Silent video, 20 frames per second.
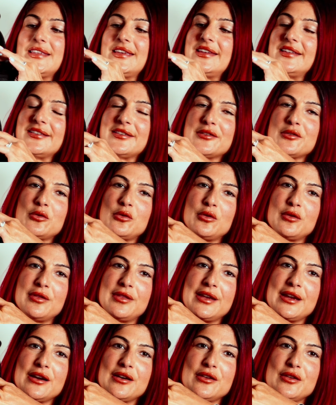the insole
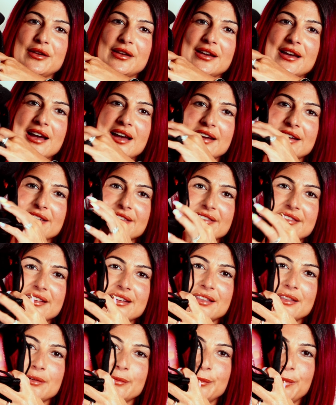there, you can kind of
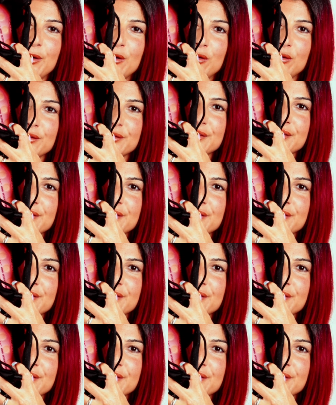see the balls